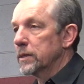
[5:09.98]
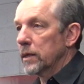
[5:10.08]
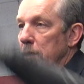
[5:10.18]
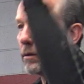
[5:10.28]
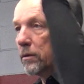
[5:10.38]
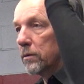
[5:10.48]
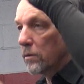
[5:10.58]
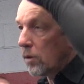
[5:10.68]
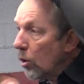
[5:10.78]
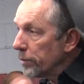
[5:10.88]
in a
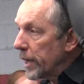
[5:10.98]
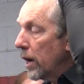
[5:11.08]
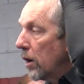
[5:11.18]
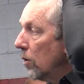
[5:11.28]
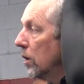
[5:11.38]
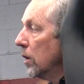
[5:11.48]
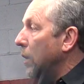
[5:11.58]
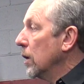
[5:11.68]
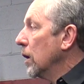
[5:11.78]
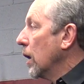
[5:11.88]
home now.
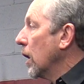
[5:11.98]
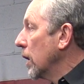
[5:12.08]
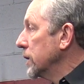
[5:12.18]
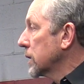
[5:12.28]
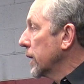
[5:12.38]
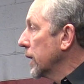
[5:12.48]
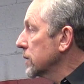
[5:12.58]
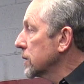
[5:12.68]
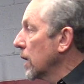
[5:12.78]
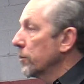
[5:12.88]
Uh, he's got
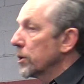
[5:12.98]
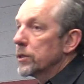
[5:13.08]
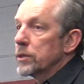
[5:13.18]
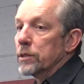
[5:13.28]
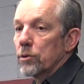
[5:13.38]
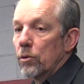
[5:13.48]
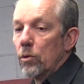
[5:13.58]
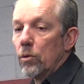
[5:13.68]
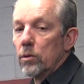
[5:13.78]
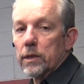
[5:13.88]
Alzheimer's, he's
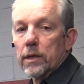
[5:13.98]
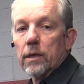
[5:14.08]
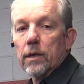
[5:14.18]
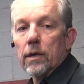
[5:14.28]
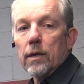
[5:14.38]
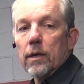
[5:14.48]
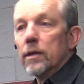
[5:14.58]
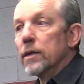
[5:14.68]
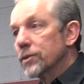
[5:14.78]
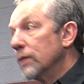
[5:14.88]
old, and there's an